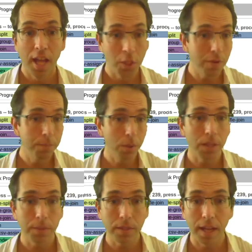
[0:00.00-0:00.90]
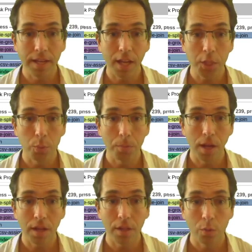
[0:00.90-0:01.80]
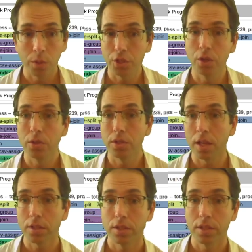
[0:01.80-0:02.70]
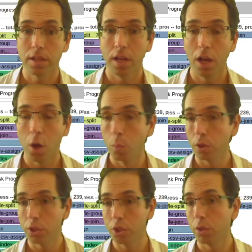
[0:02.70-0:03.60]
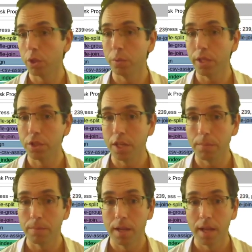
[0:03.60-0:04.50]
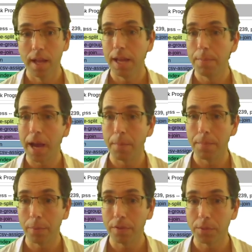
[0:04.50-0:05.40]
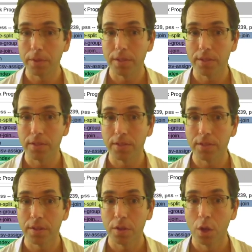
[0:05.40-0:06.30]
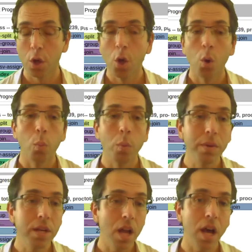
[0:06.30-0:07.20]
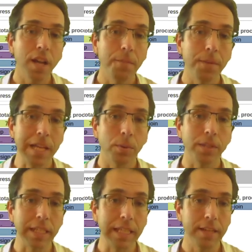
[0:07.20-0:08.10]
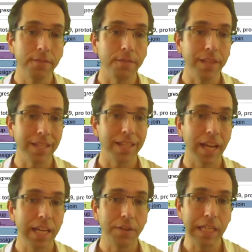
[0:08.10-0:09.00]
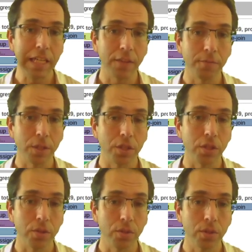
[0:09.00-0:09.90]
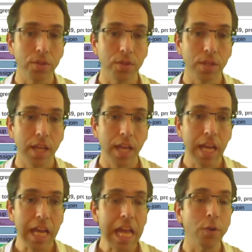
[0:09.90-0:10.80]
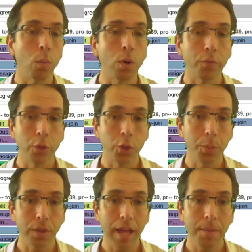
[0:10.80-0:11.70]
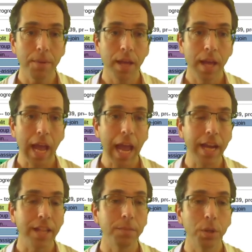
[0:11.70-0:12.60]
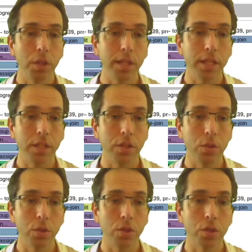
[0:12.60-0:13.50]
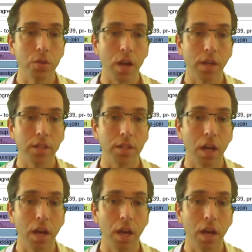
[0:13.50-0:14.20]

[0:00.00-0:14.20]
So we've built up a dashboard plot, which shows us a worker-to-worker relationship and bandwidth experiences. We would not have been able to give this kind of detailed information to users if it weren't for JupyterLab and its ability to construct